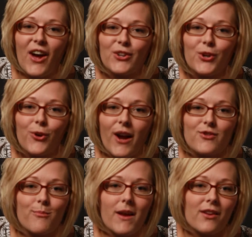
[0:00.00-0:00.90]

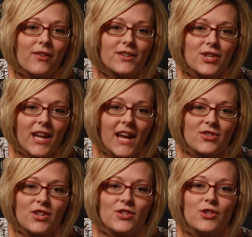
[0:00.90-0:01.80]
undergraduate medical education